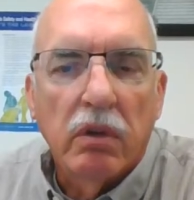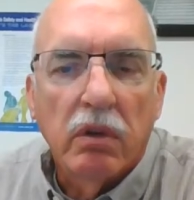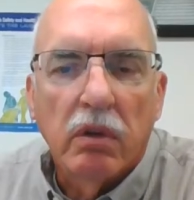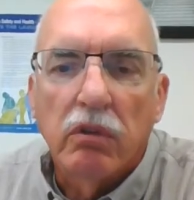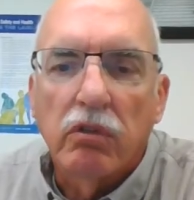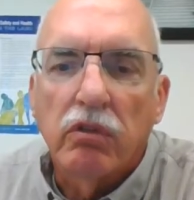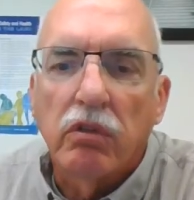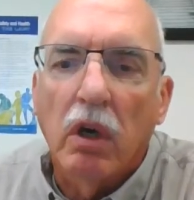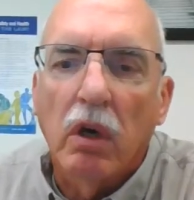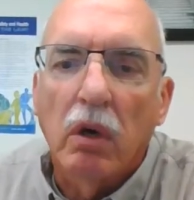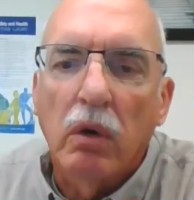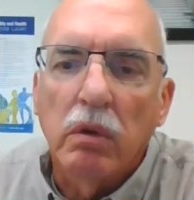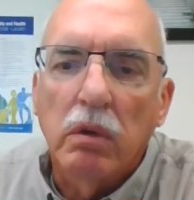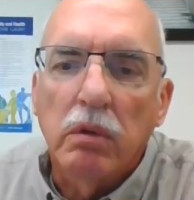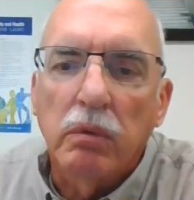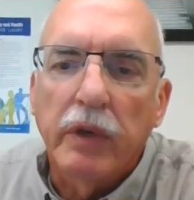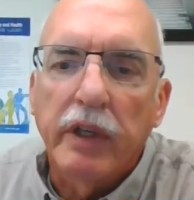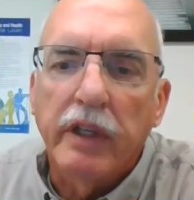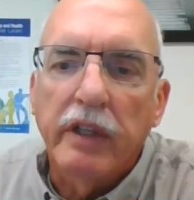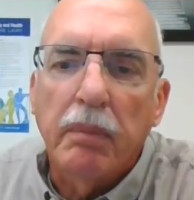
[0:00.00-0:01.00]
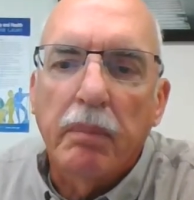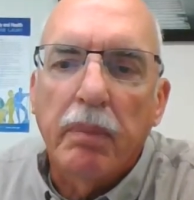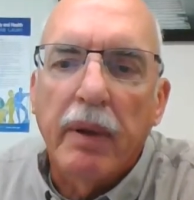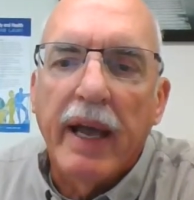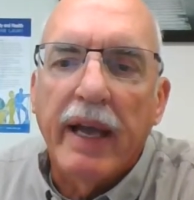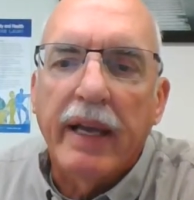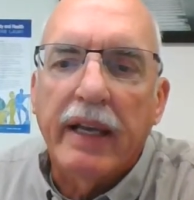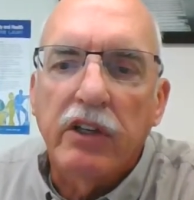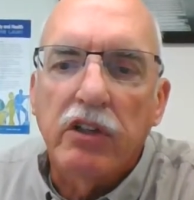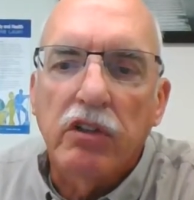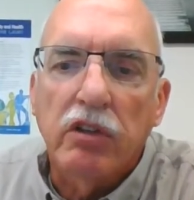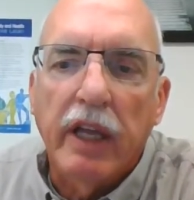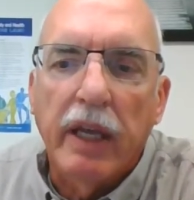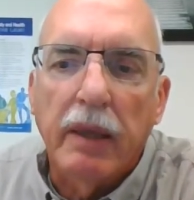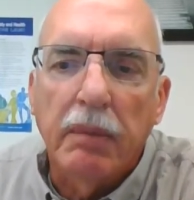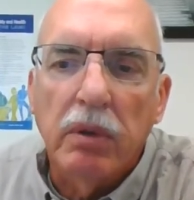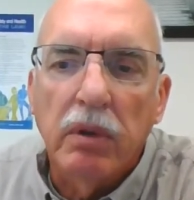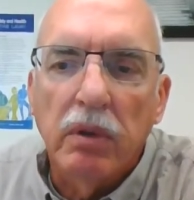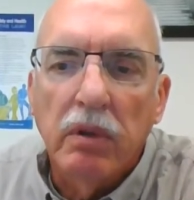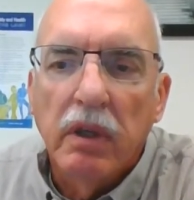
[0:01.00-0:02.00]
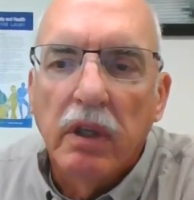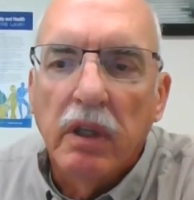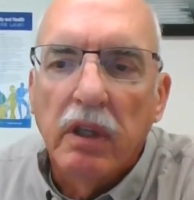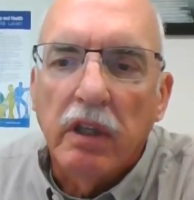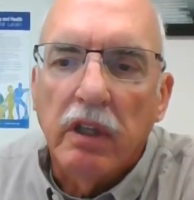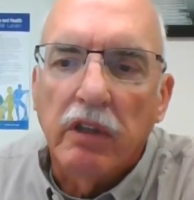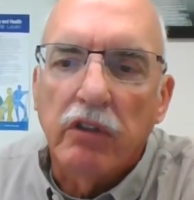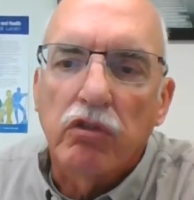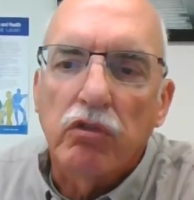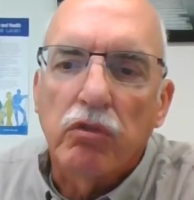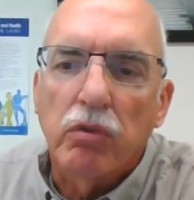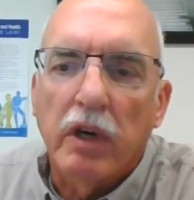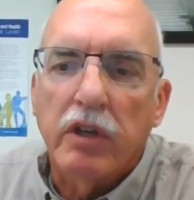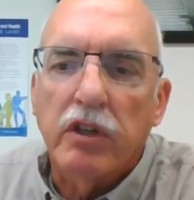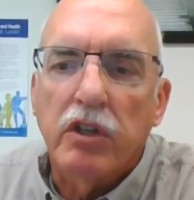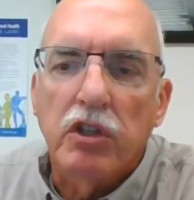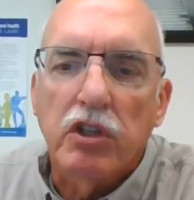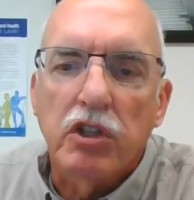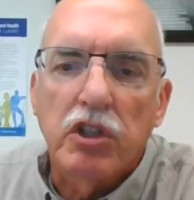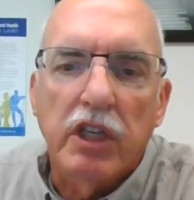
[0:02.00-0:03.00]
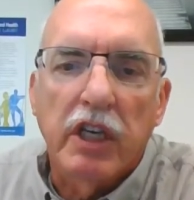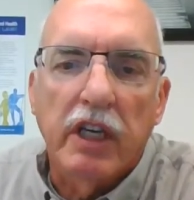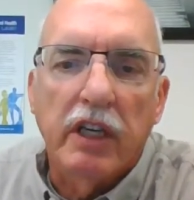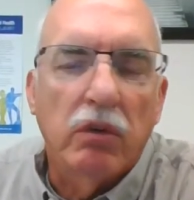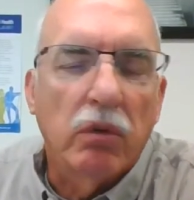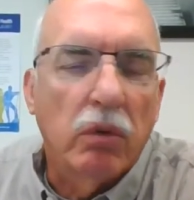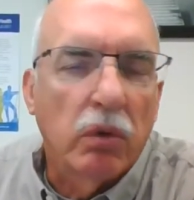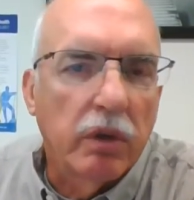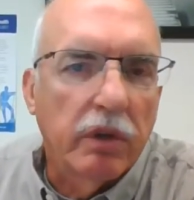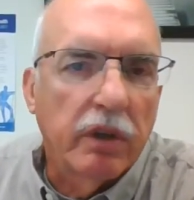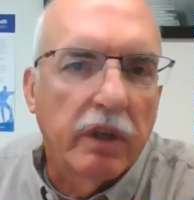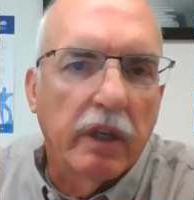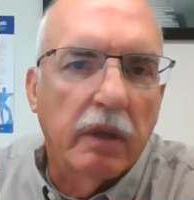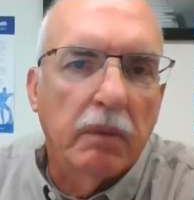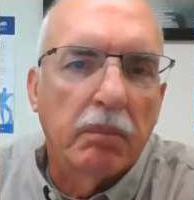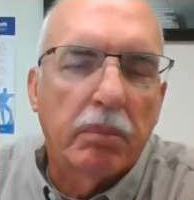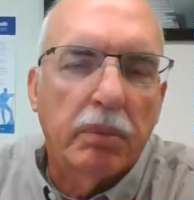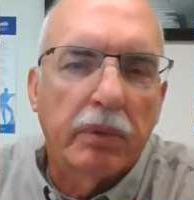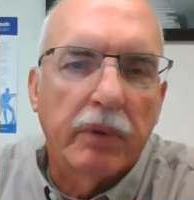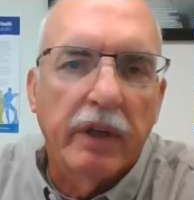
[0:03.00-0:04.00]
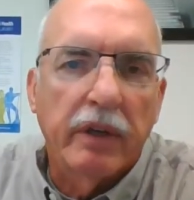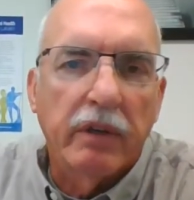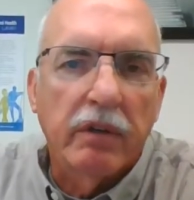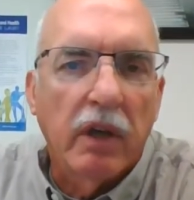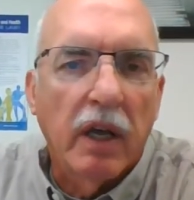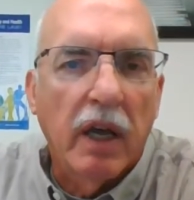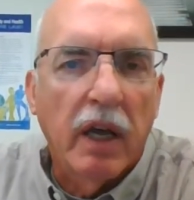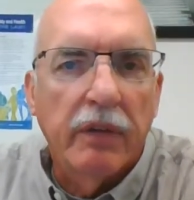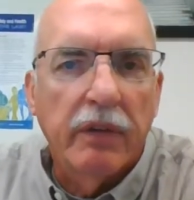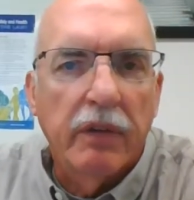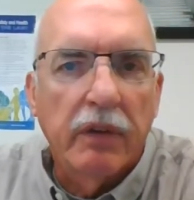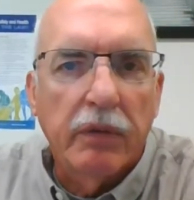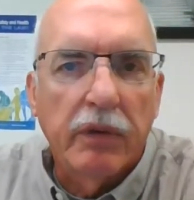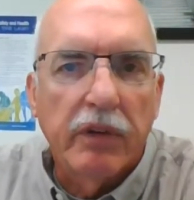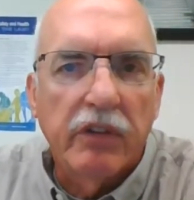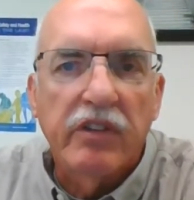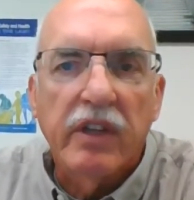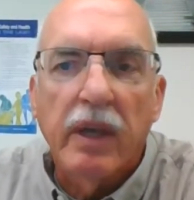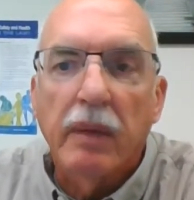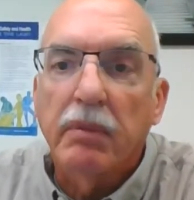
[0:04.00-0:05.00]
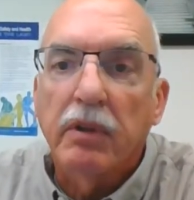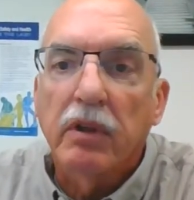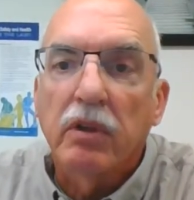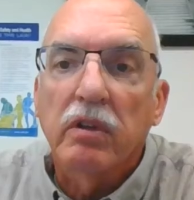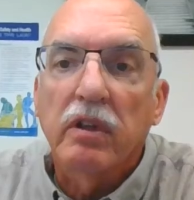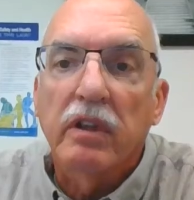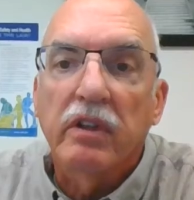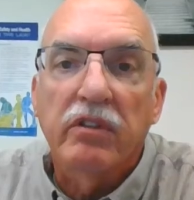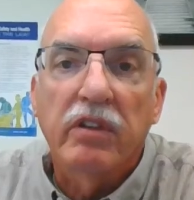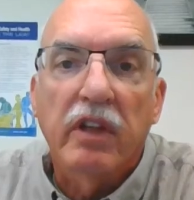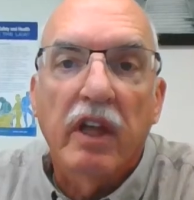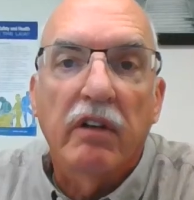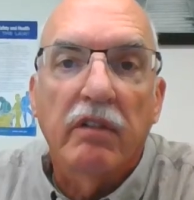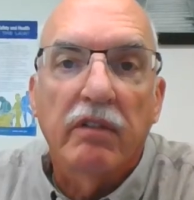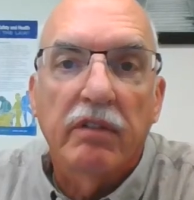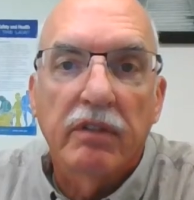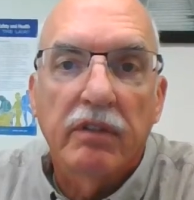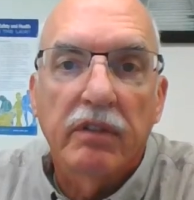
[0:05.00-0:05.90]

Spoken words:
So read the package label, instruction sheet, or the imprint on the receptacle itself.